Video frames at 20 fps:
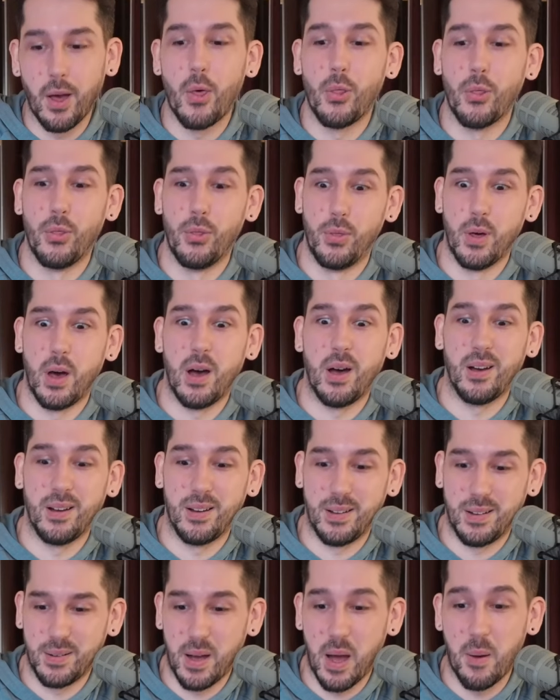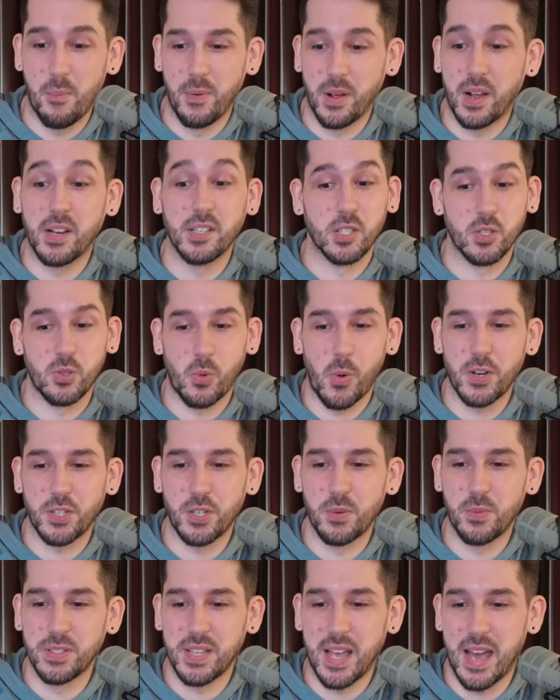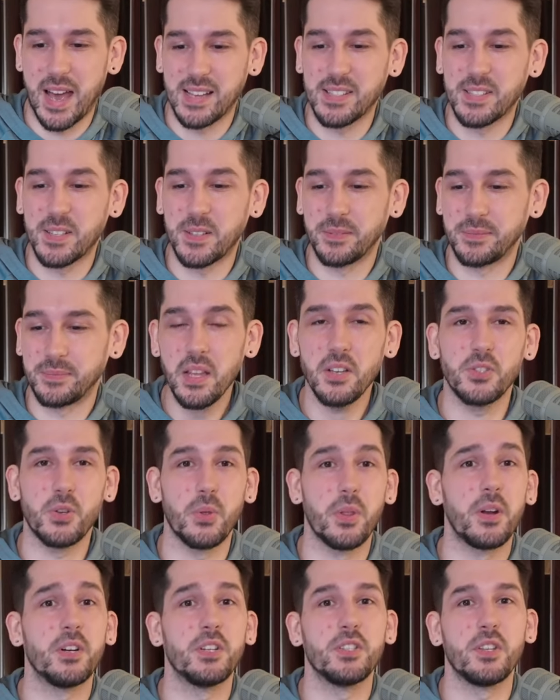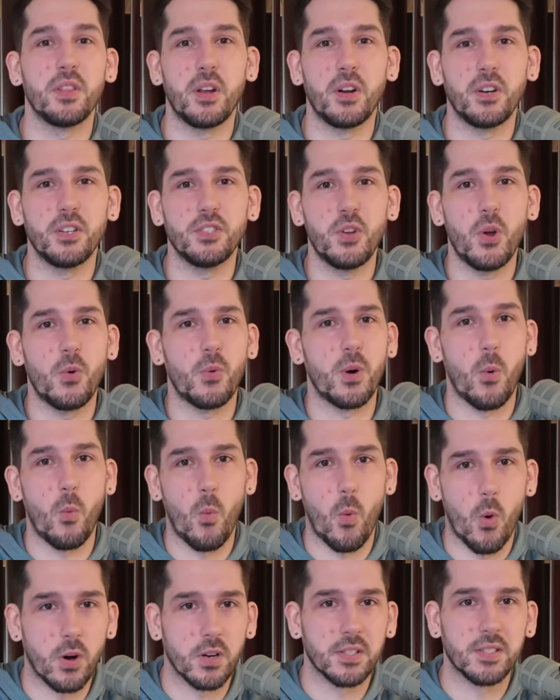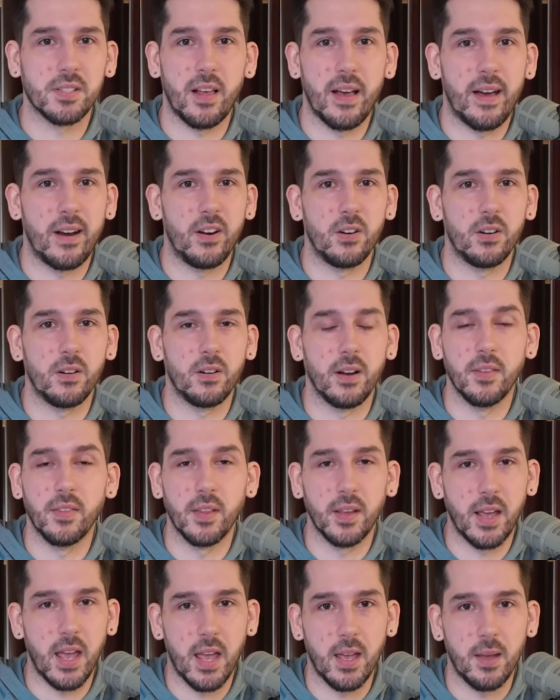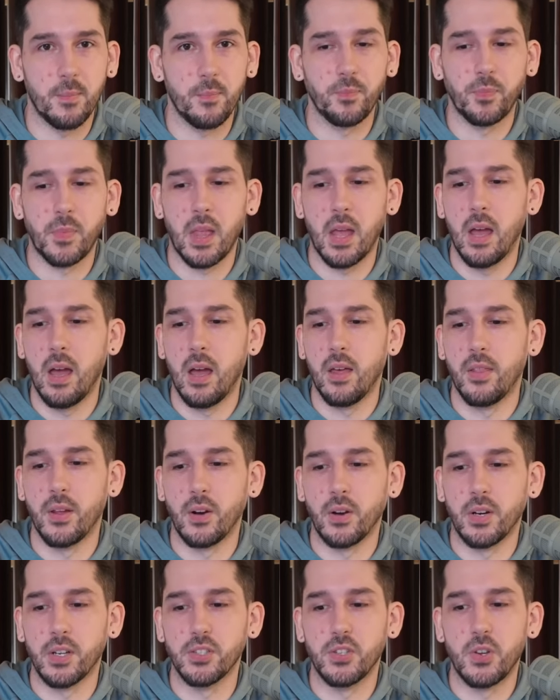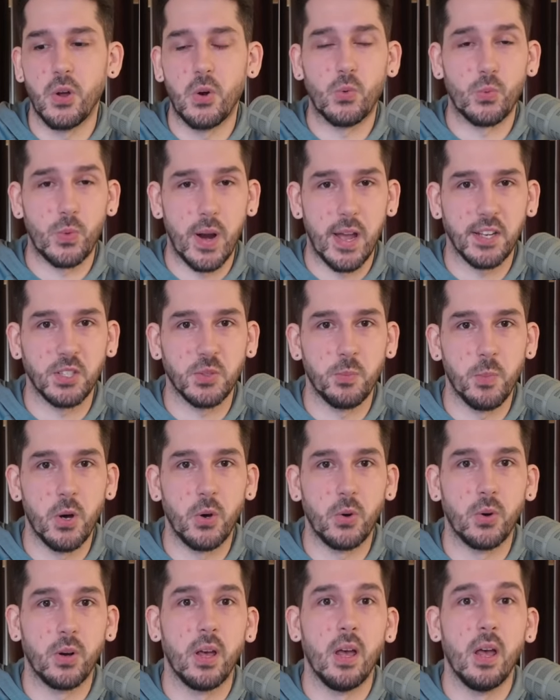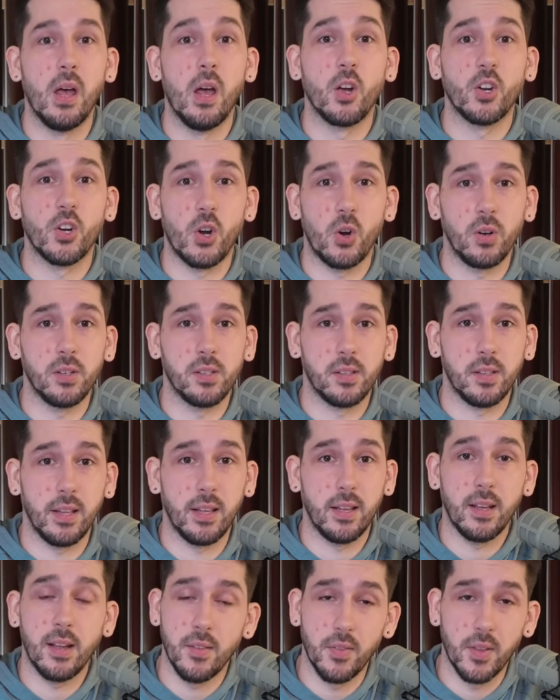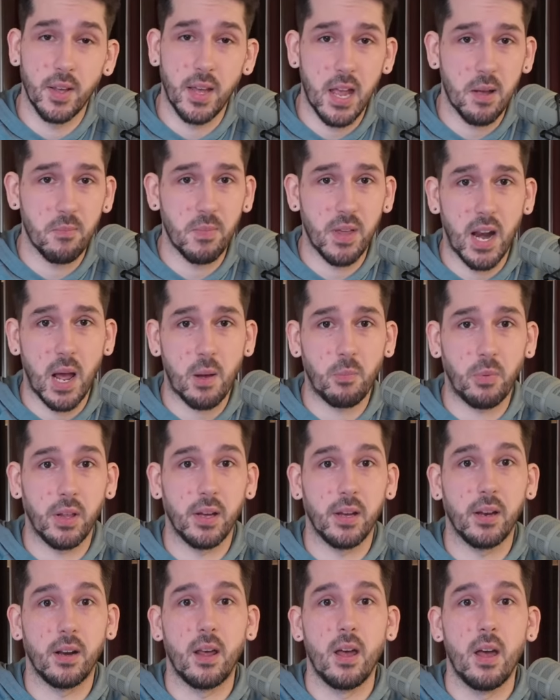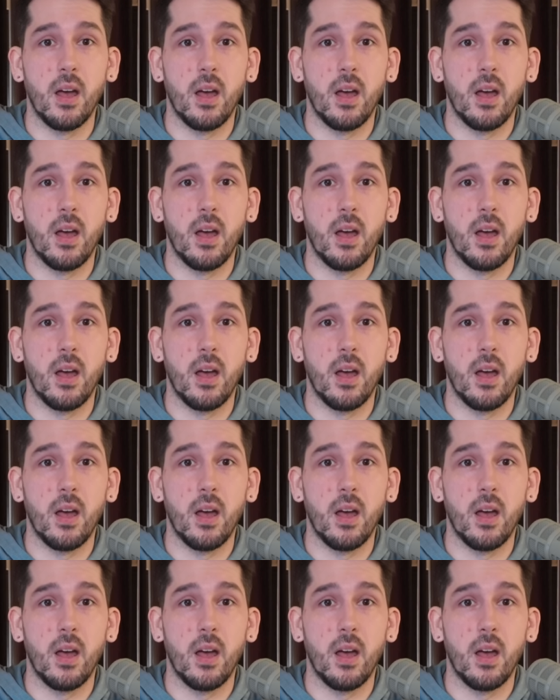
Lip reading: because this question was asked. So there is no rewards ladder in the game. There is no ranked mode. Currently in the game that I played,